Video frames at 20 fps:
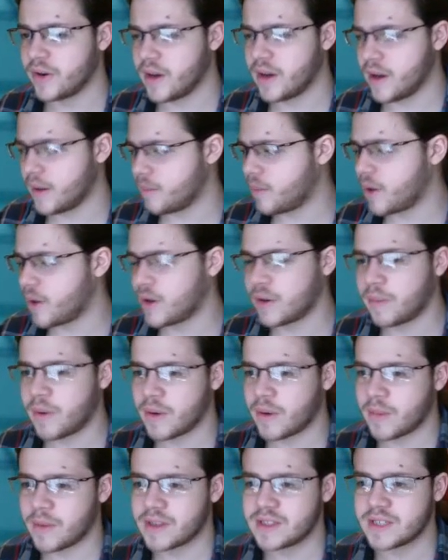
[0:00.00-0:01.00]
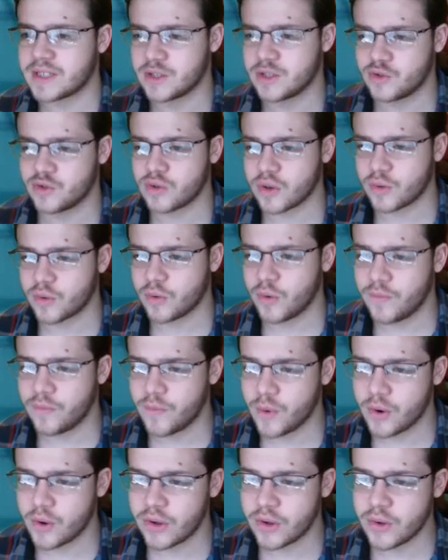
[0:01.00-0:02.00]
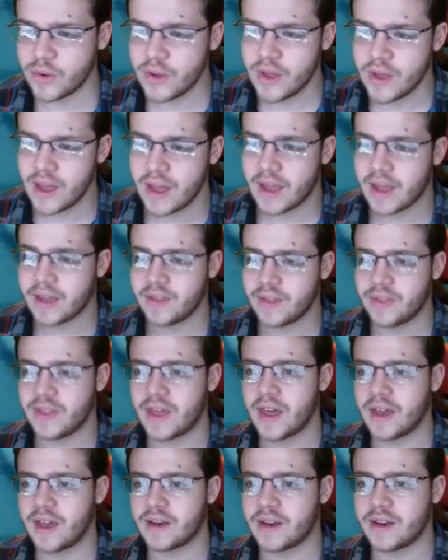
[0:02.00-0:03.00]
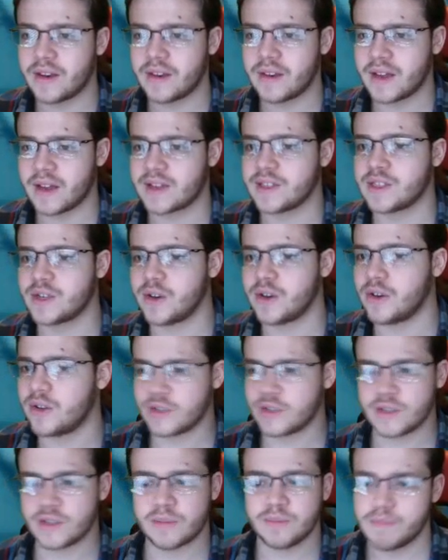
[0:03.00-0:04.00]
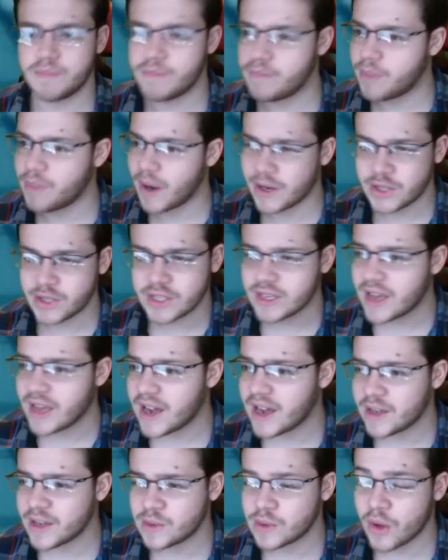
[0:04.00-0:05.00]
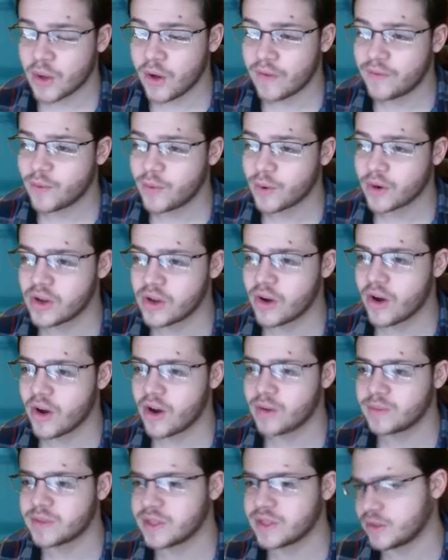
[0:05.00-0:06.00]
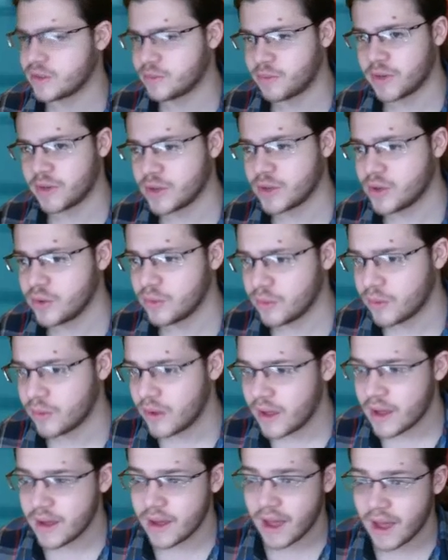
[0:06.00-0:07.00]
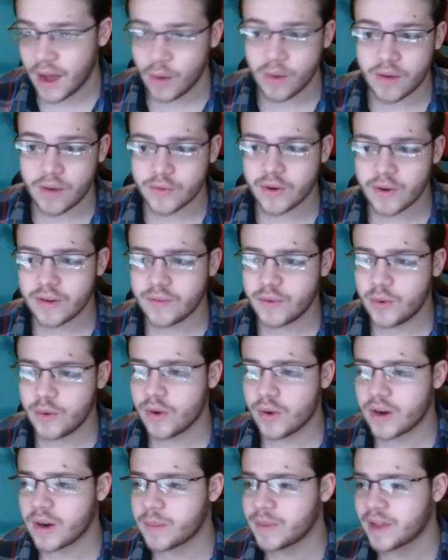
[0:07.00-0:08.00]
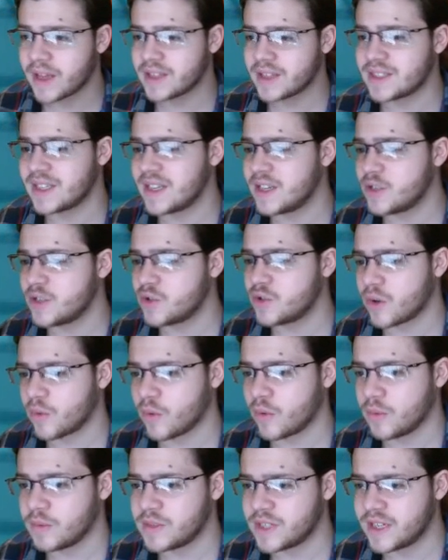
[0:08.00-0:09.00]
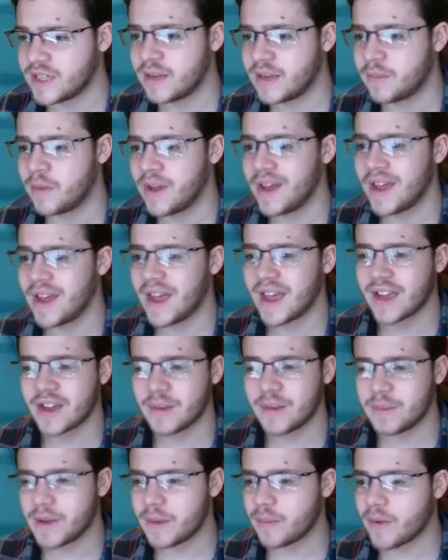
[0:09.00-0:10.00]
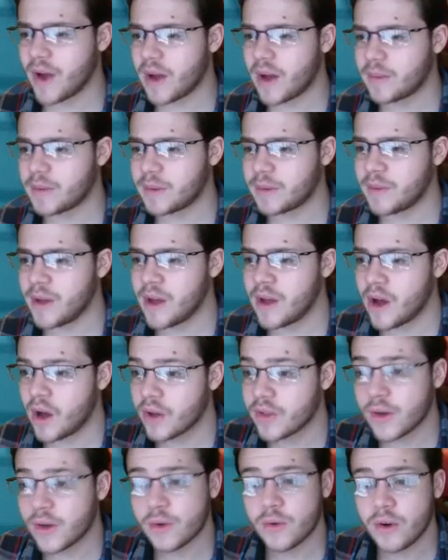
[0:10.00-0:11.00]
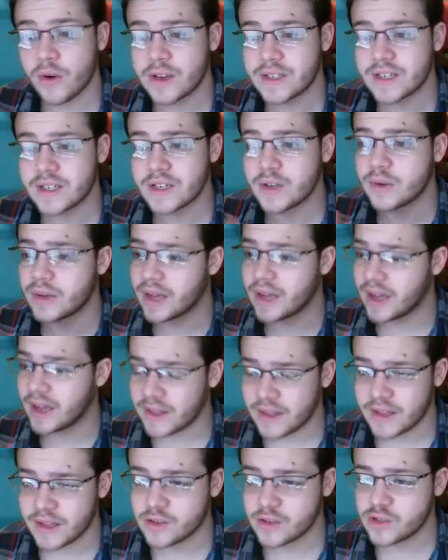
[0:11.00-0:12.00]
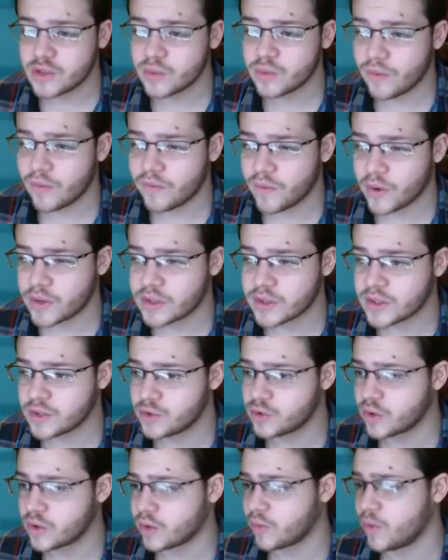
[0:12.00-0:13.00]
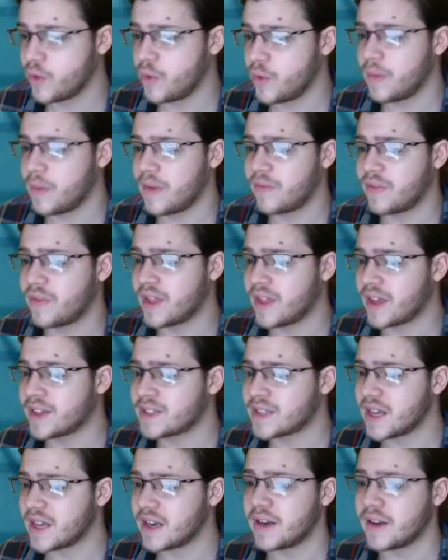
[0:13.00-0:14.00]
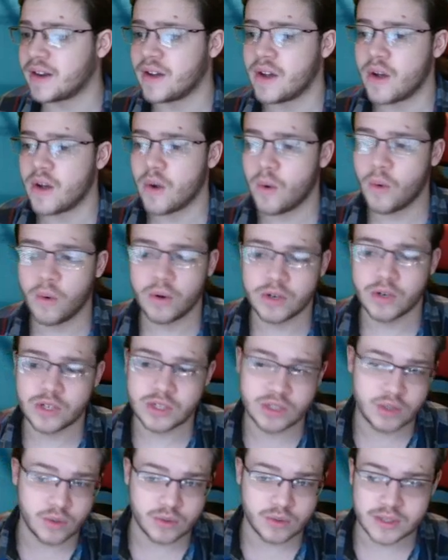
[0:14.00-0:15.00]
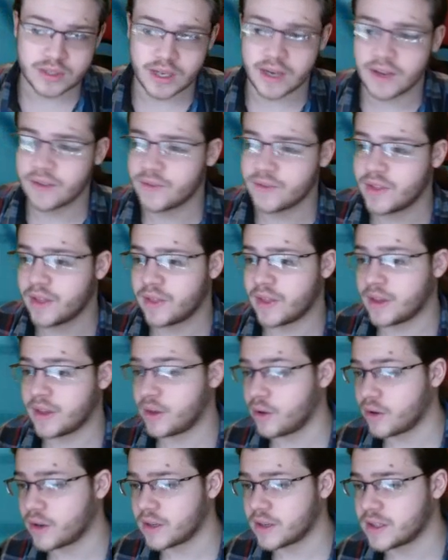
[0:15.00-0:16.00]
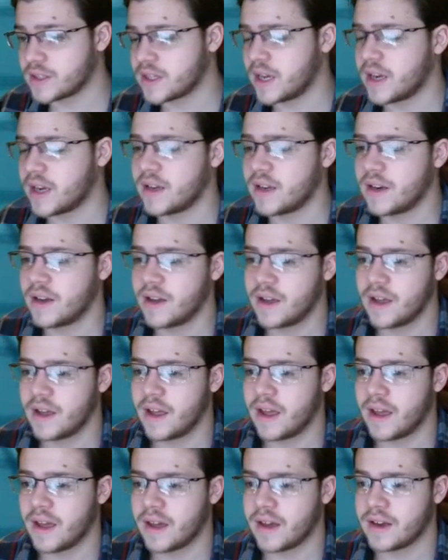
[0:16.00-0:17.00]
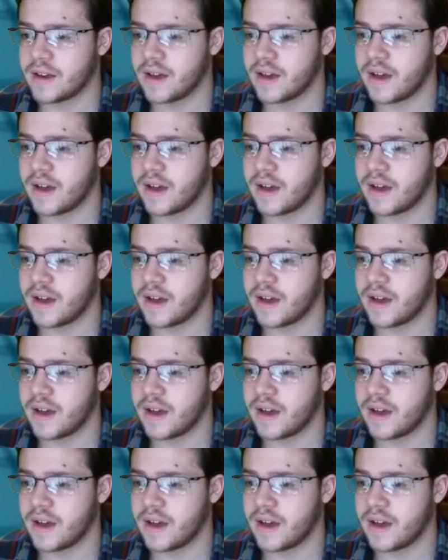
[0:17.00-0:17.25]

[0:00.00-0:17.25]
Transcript: partner Pokemon sets Trick Room for you, and then next turn you're just punching guys with all 4 arms, and it's pretty cool. However, if you run up against any Trick Room team, it could be a problem. Although granted, you can then just reverse the Trick Room if they set it, or just don't set it if they think you're gonna set it. And